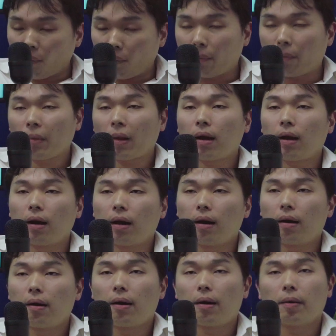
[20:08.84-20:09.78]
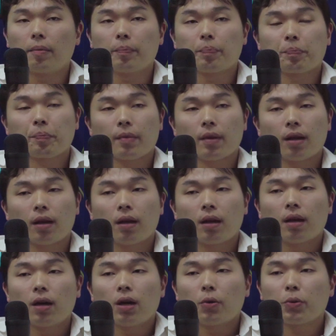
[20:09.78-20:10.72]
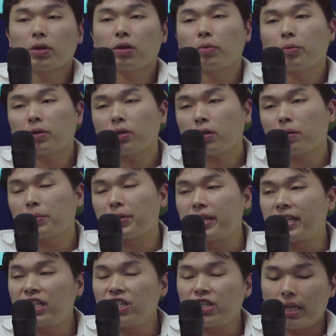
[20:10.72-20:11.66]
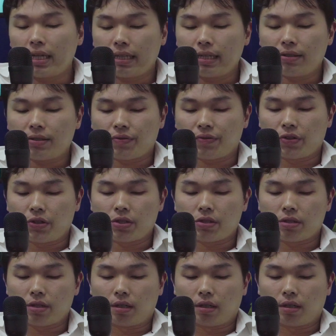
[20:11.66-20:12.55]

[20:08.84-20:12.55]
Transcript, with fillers: Mm. Um, we'll, we'll talk about initiatives first.